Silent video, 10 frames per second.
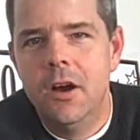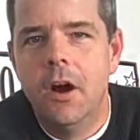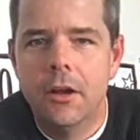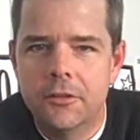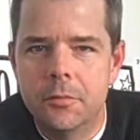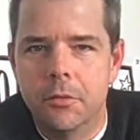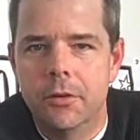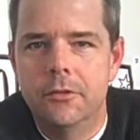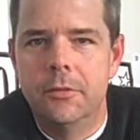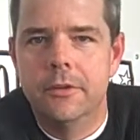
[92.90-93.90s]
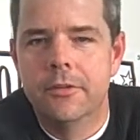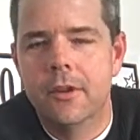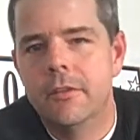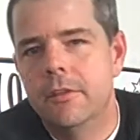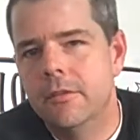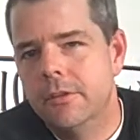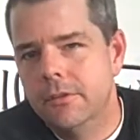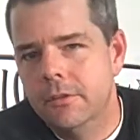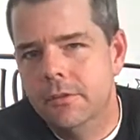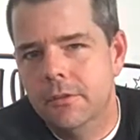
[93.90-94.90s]
on sports, where instead of giving
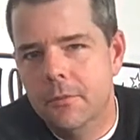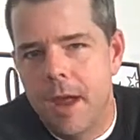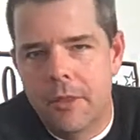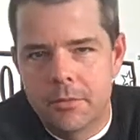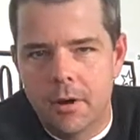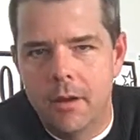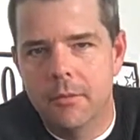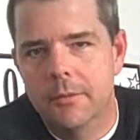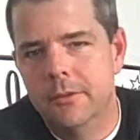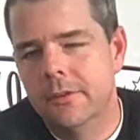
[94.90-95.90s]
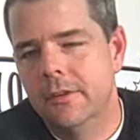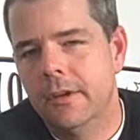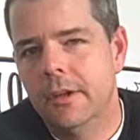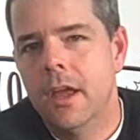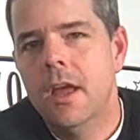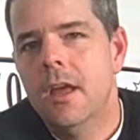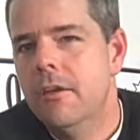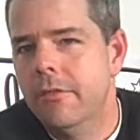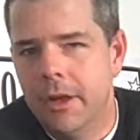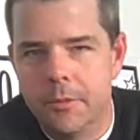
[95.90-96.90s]
students math problems and saying,
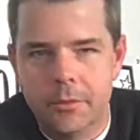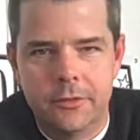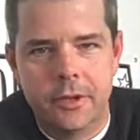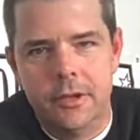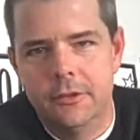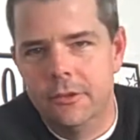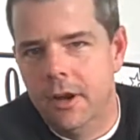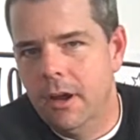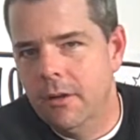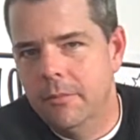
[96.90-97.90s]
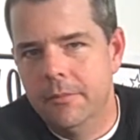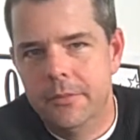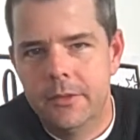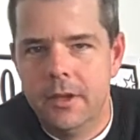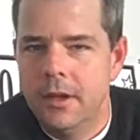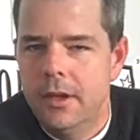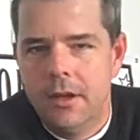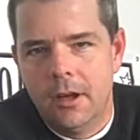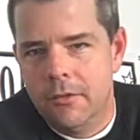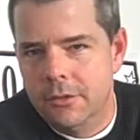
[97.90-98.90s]
find the percentage
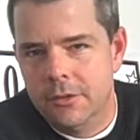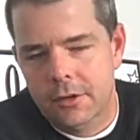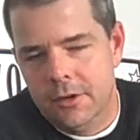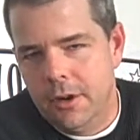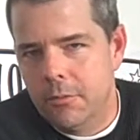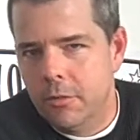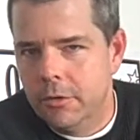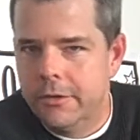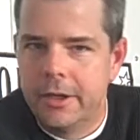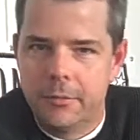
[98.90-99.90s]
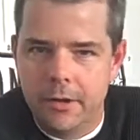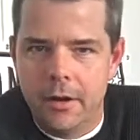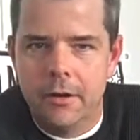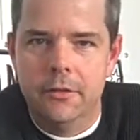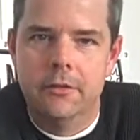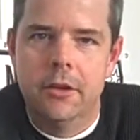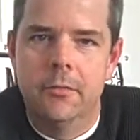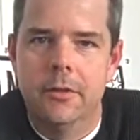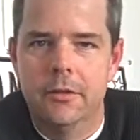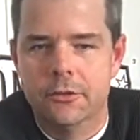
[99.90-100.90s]
of a certain number, we'll take them down in the gym
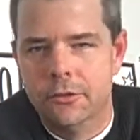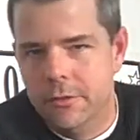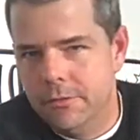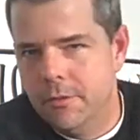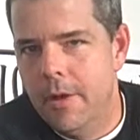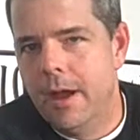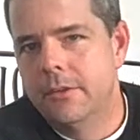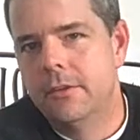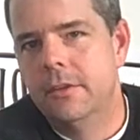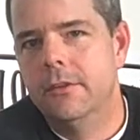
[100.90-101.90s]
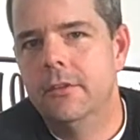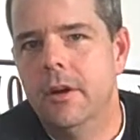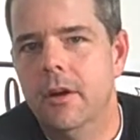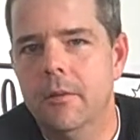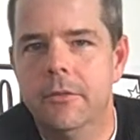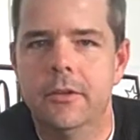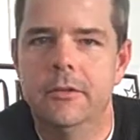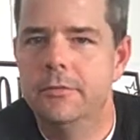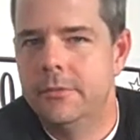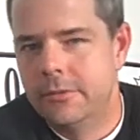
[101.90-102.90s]
and they'll shoot a few baskets.
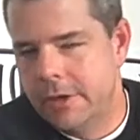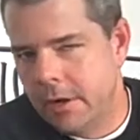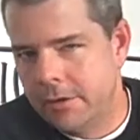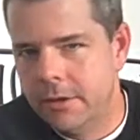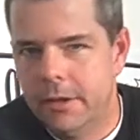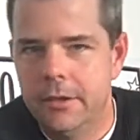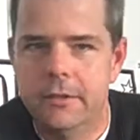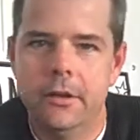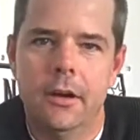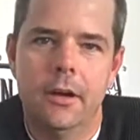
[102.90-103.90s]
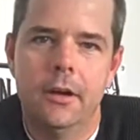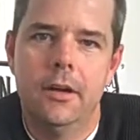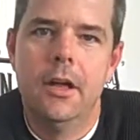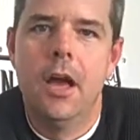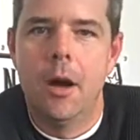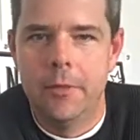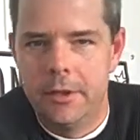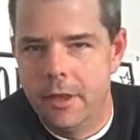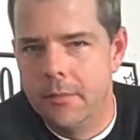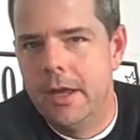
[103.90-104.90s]
They'll calculate how many
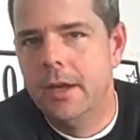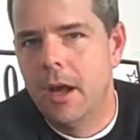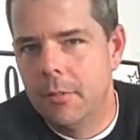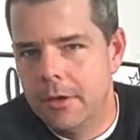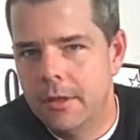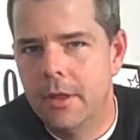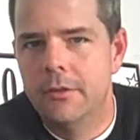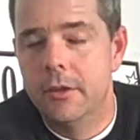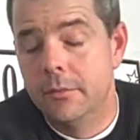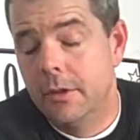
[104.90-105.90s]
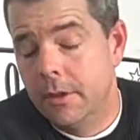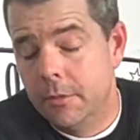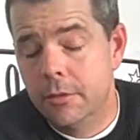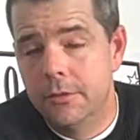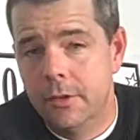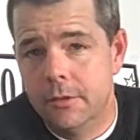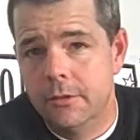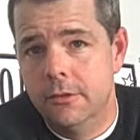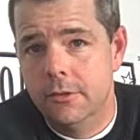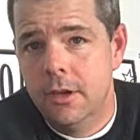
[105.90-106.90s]
they made, how many they attempted, and the
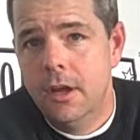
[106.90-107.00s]
percentage